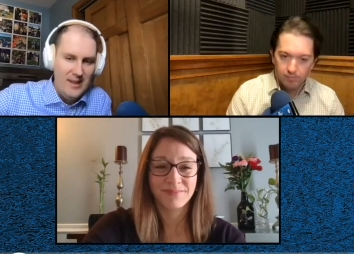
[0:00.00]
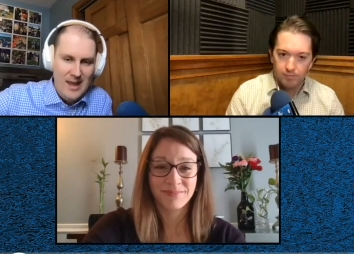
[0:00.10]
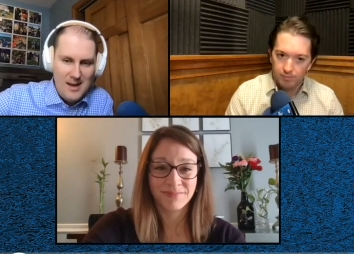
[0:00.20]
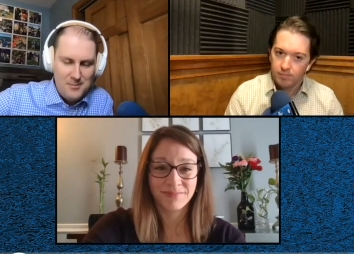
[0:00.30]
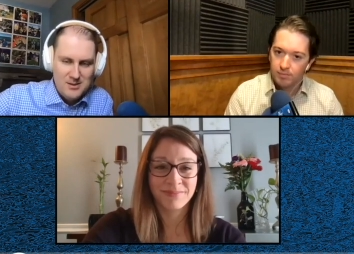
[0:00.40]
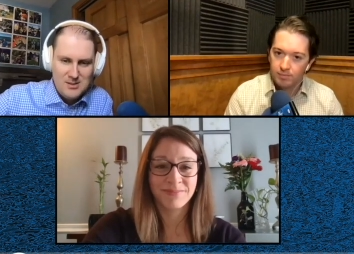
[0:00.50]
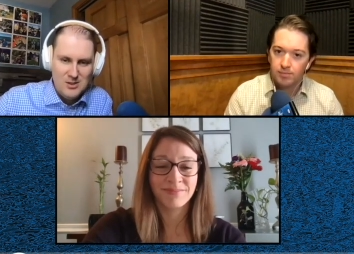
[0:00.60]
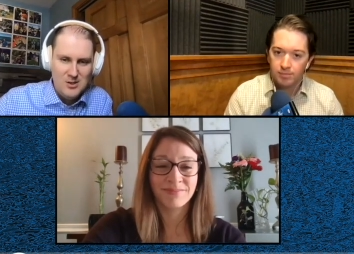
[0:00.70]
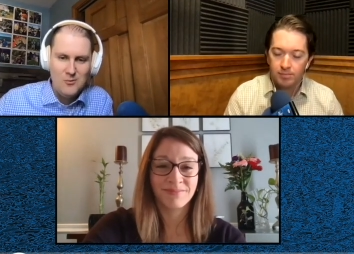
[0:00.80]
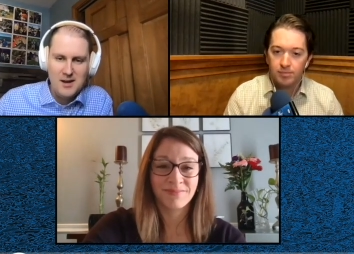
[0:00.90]
Speaker 1: happen
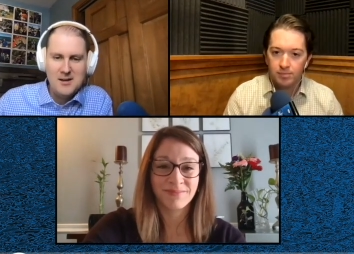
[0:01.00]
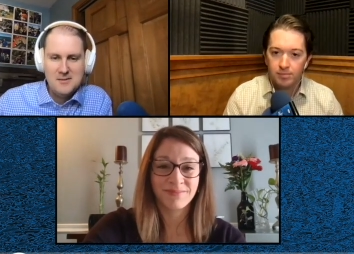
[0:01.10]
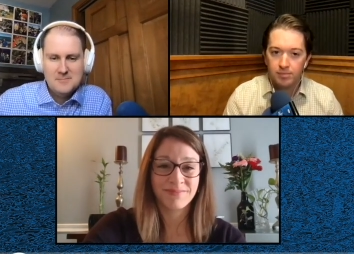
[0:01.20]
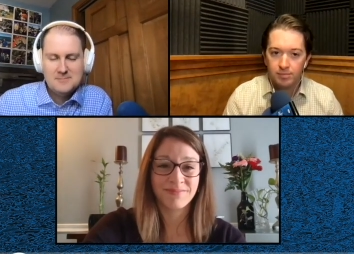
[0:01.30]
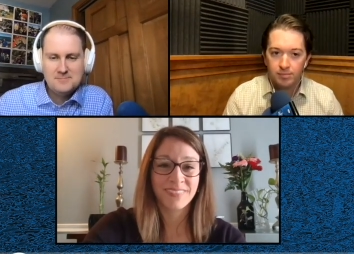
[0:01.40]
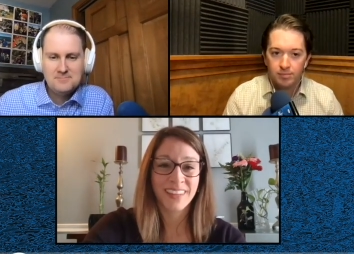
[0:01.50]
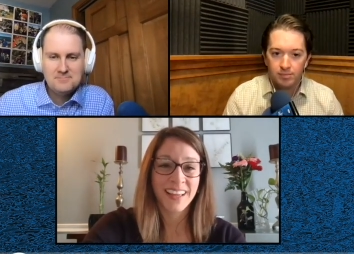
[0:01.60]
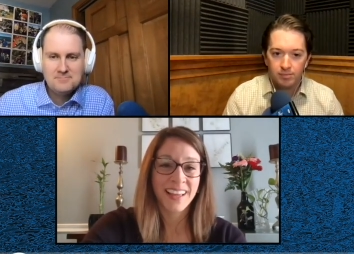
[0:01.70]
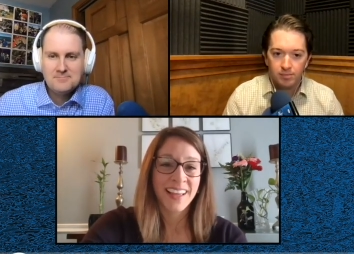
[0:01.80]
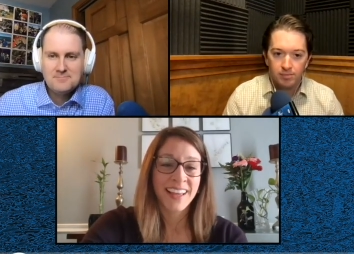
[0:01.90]
to you, right?
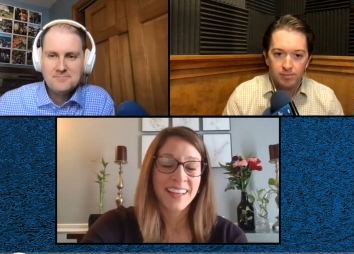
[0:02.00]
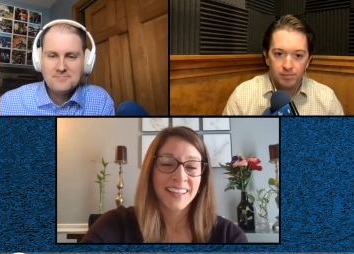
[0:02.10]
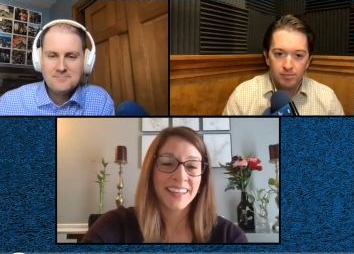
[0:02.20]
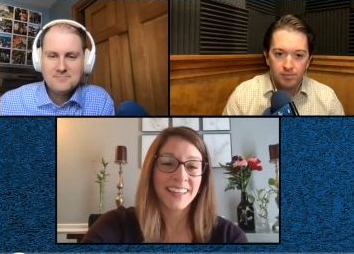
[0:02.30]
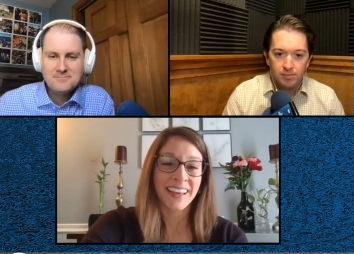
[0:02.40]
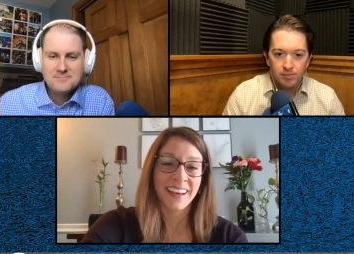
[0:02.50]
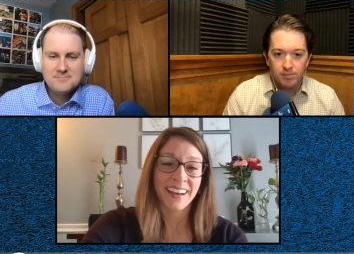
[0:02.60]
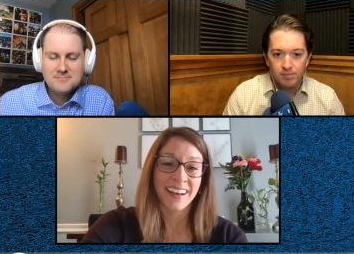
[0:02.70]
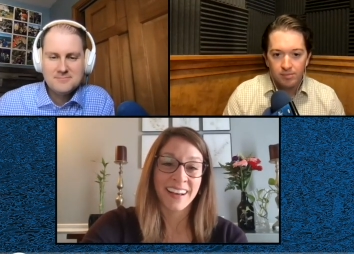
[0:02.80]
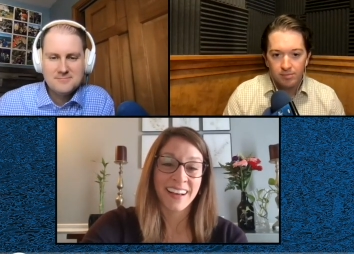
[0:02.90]

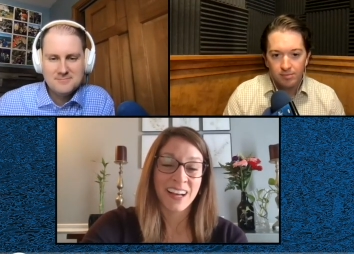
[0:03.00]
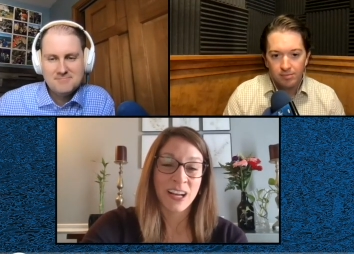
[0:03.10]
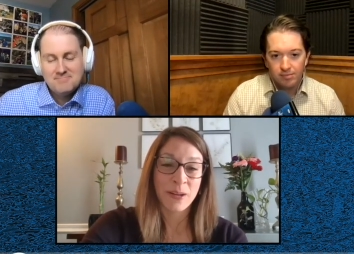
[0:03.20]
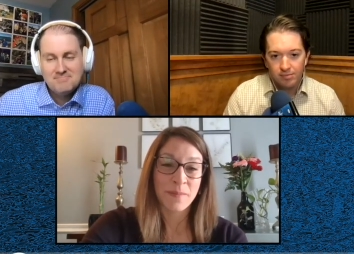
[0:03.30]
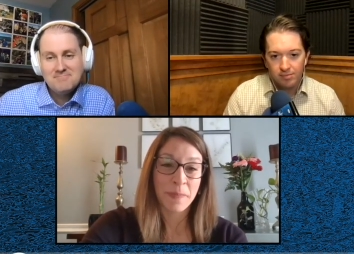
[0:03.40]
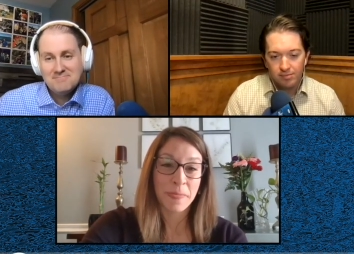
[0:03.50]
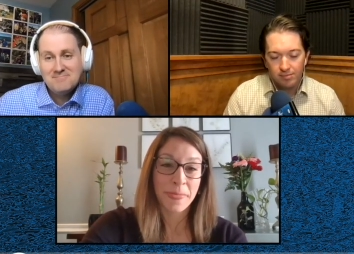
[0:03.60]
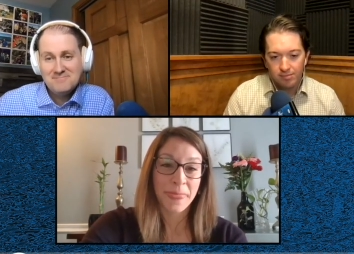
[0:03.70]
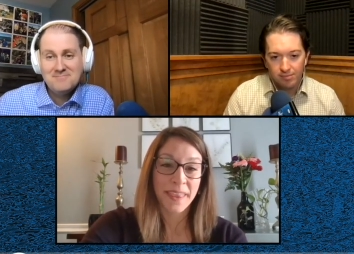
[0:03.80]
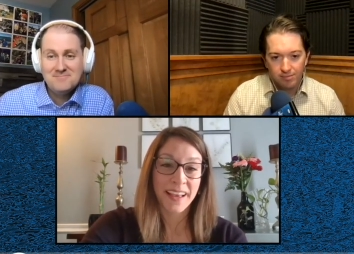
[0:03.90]
Speaker 2: Yeah. Um,
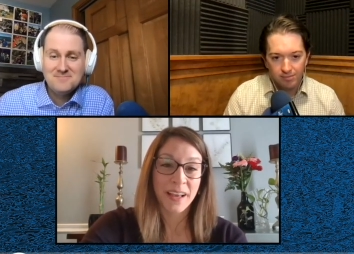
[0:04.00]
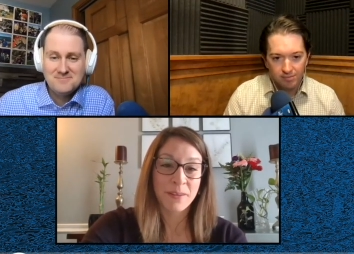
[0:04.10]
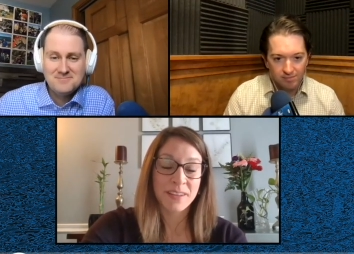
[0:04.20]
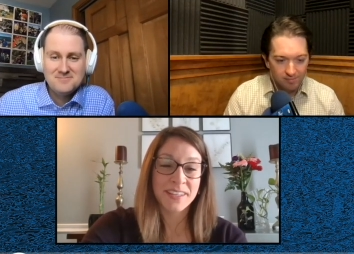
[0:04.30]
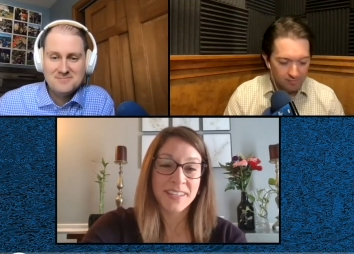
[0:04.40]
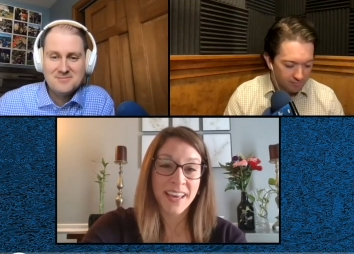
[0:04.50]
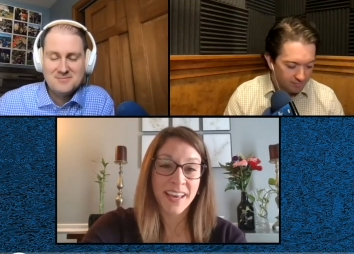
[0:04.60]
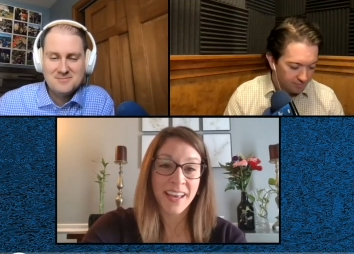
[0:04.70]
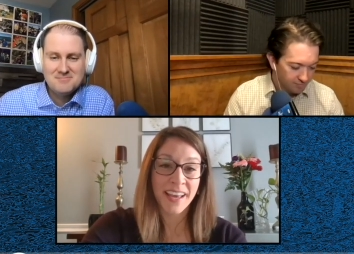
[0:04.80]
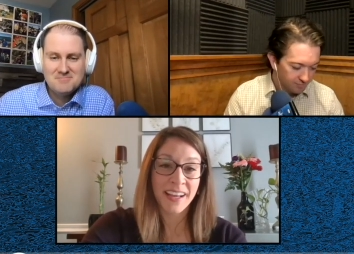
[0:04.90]
I would
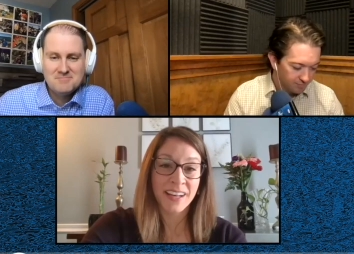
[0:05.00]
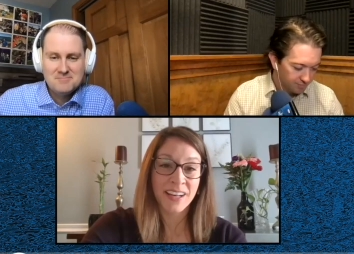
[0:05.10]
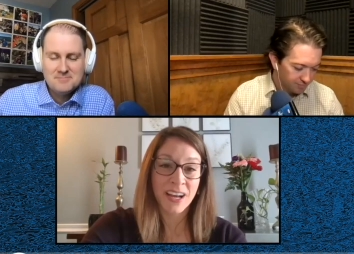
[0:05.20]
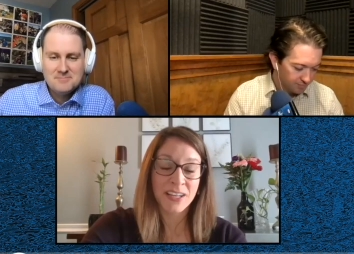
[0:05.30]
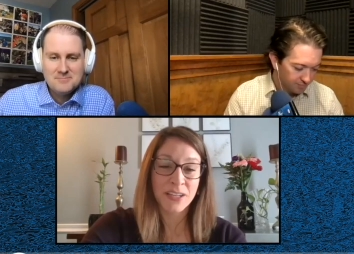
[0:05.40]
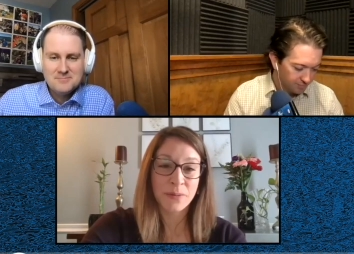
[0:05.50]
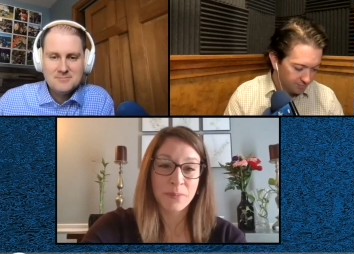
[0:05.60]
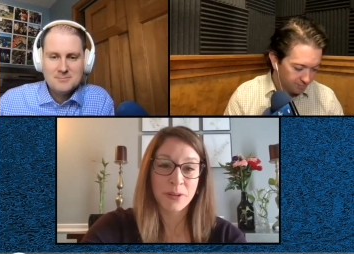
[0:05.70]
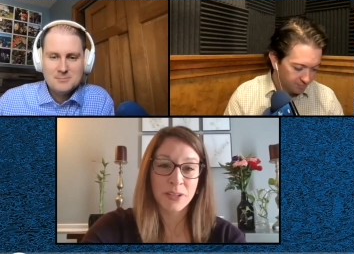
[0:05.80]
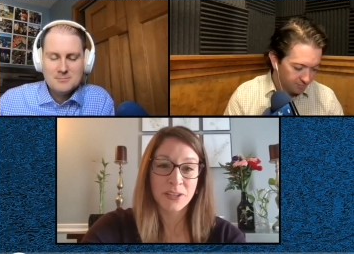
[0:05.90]
say not to
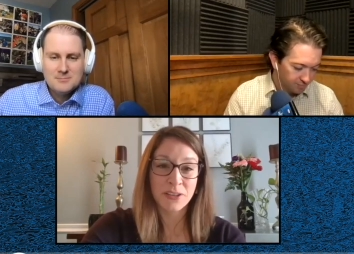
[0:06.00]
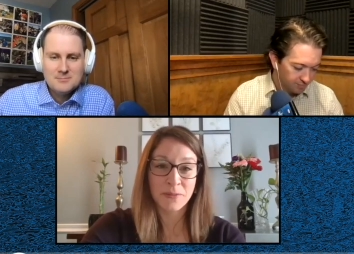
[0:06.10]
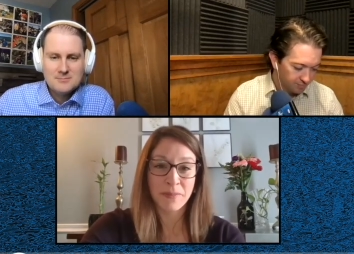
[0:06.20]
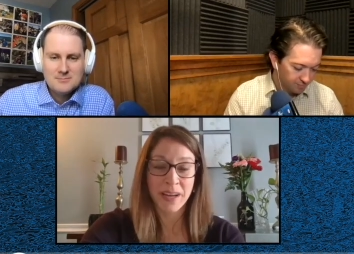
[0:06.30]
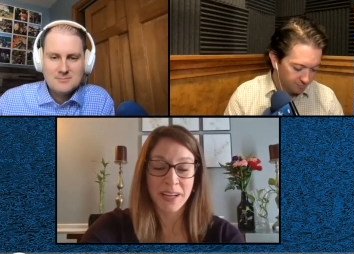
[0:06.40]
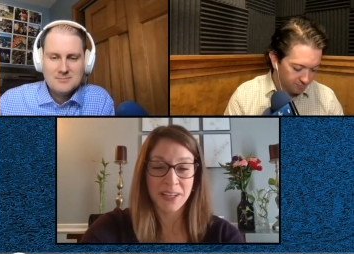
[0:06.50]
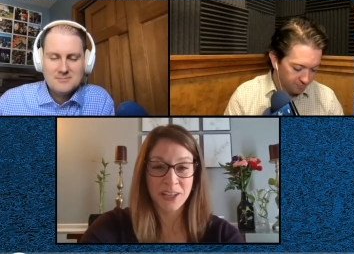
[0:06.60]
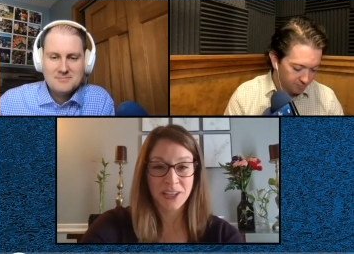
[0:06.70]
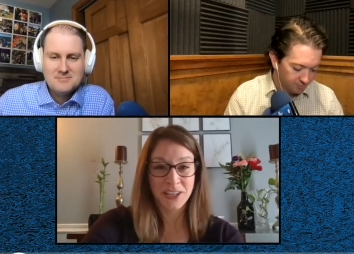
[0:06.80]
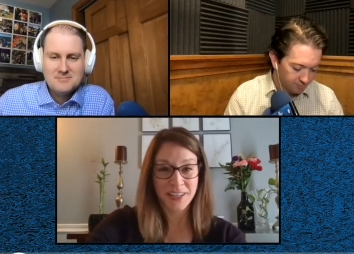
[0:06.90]
put too
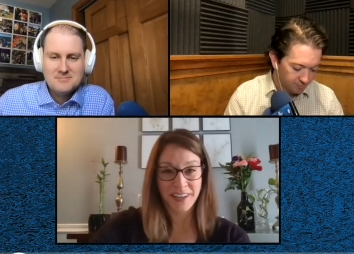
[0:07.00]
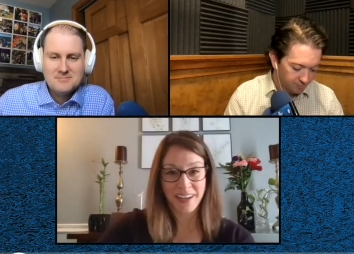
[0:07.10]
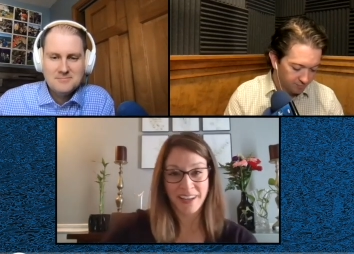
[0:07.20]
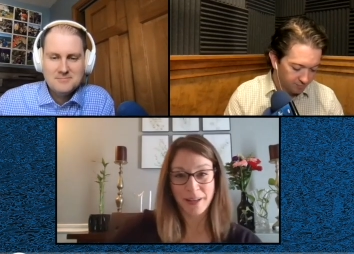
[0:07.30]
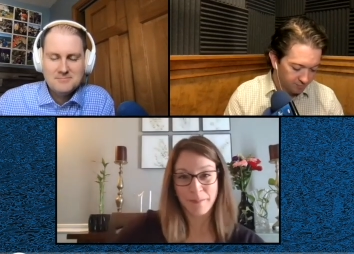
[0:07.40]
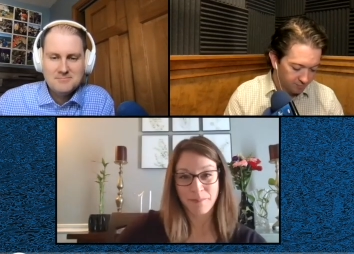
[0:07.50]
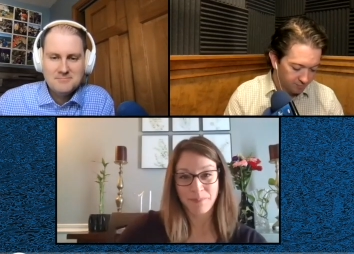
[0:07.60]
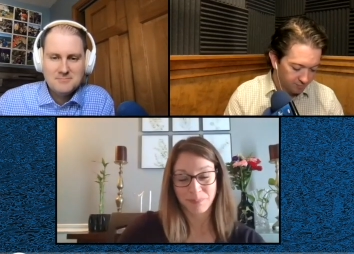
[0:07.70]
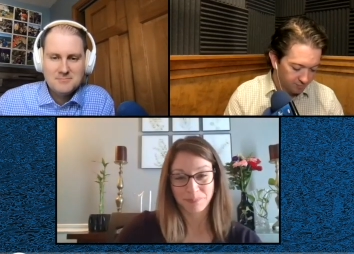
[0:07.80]
much um,